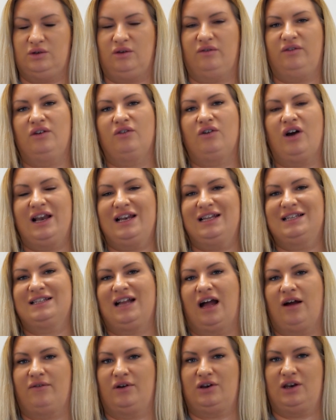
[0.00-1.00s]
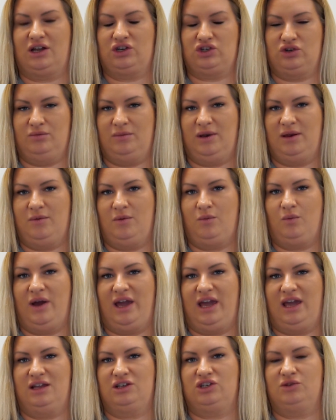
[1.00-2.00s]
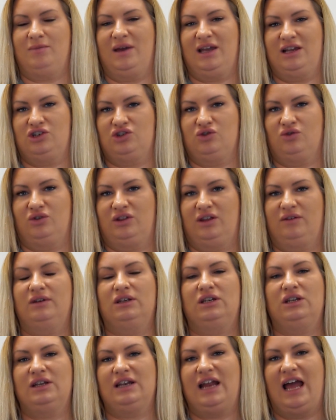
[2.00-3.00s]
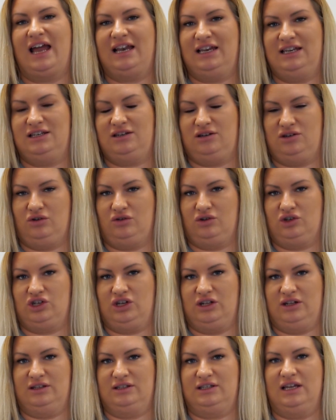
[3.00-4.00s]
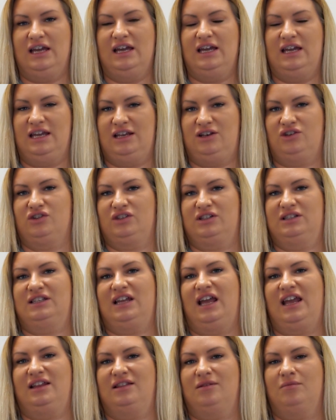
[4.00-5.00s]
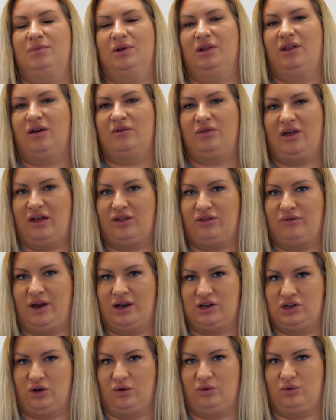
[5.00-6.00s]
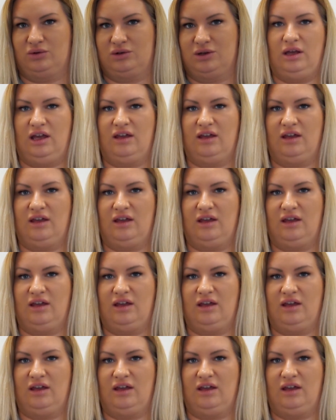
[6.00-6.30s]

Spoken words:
if you've got any staff on national minimum wage, make sure that if you're doing any deductions, it doesn't take them below that threshold.